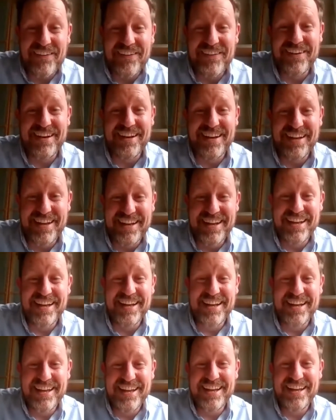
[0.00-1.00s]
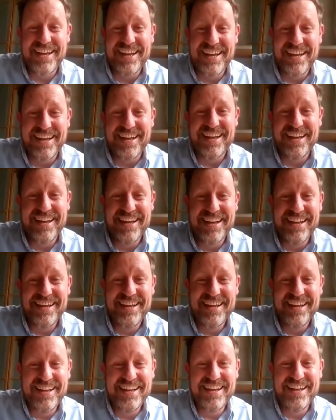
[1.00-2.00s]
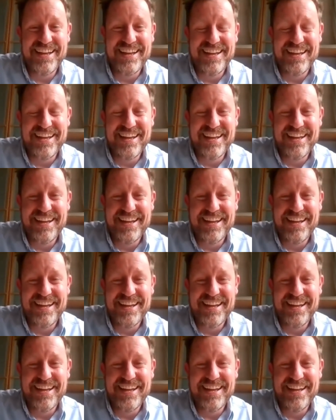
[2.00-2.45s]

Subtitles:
has actually made the nasi padang from